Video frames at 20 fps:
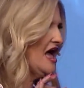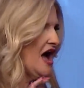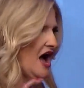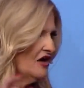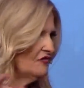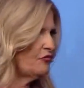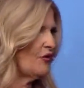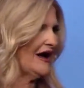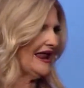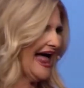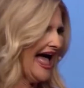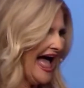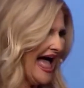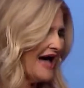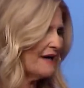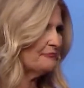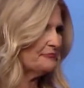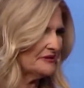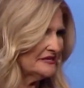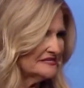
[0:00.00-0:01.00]
of what
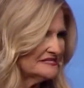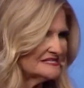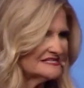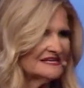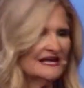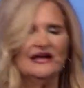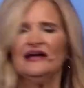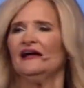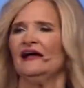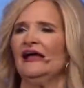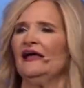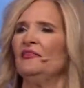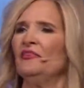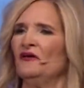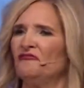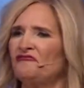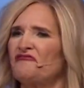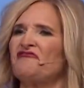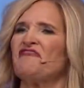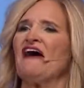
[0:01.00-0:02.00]
happens in the
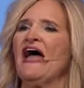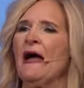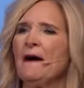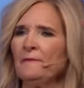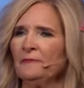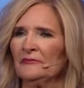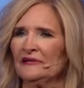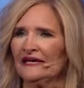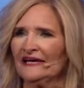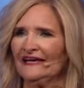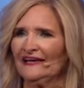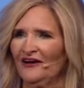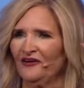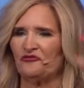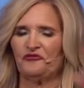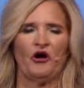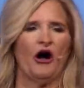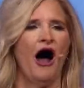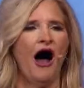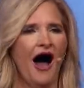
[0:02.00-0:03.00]
family
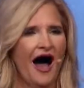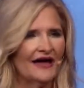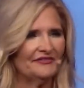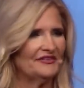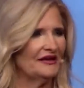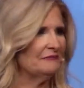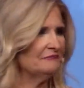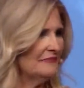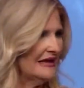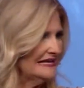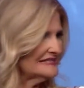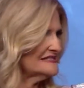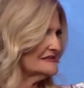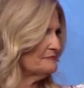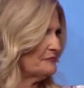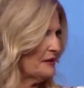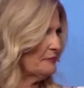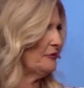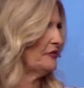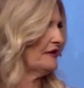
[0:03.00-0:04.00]
of God,
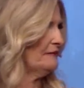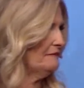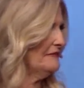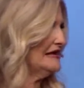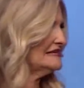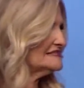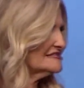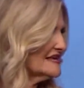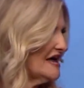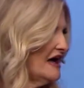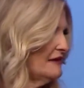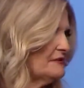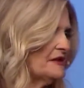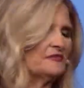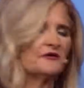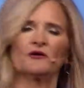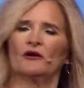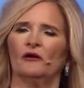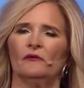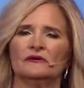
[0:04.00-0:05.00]
people that mess up, and
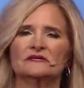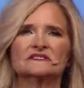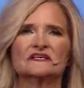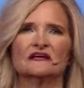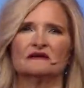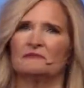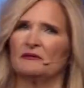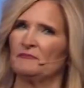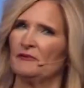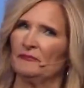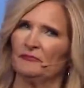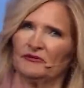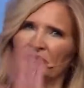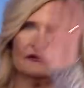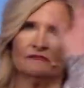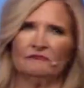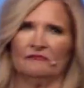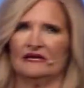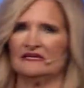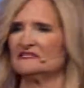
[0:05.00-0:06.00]
there are always going to be people
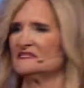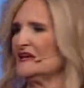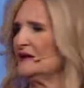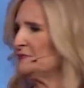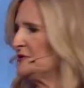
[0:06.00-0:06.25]
that mess up.